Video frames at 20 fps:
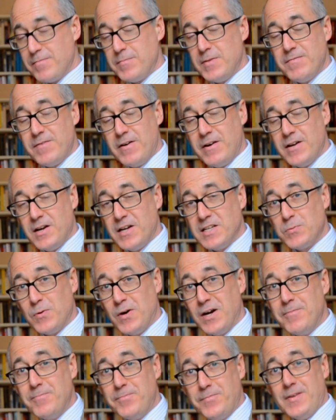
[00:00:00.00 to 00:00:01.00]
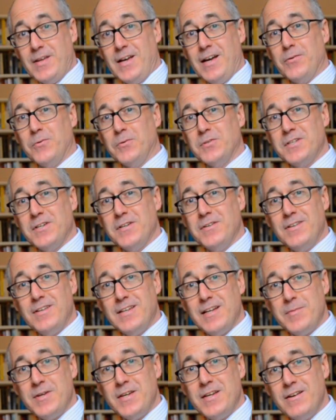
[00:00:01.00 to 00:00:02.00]
gave me very nice wine, and also
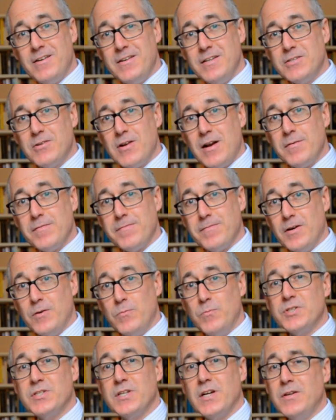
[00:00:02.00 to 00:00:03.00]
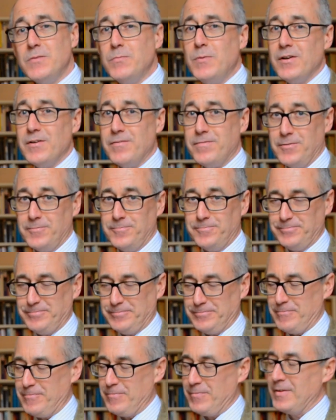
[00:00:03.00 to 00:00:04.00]
let me hear his gramophone, which sounded wonderful."
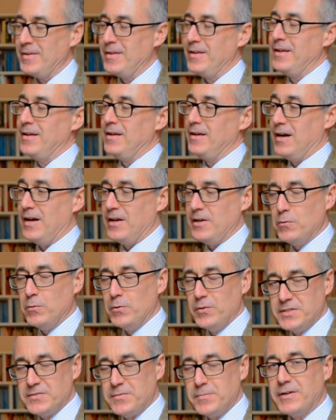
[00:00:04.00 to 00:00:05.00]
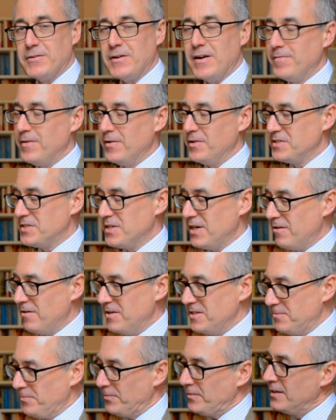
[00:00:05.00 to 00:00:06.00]
I know all this from my grandfather's
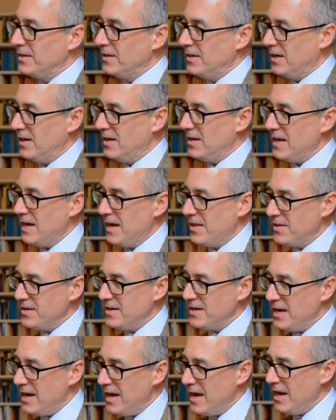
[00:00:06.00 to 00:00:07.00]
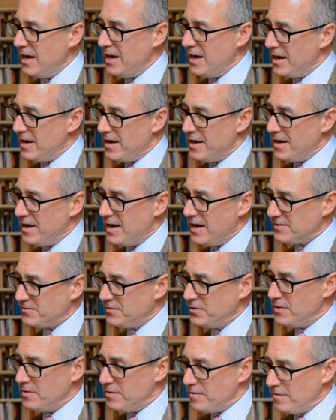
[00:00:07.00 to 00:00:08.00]
diaries. And the
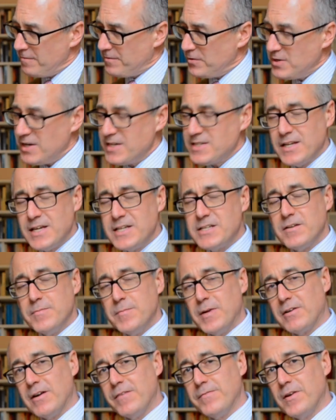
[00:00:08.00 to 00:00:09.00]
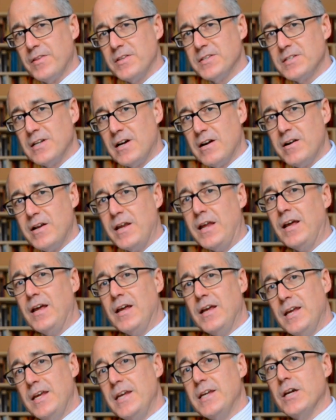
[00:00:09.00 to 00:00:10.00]
next a few days later in my grandfather's diary,
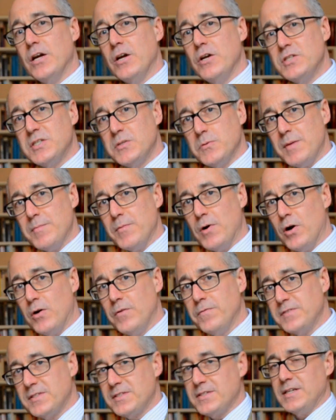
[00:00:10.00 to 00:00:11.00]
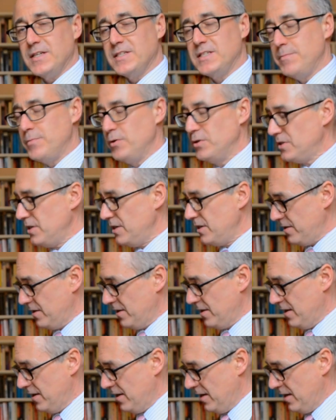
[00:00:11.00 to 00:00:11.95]
he goes to Wim Hof's, as he puts it,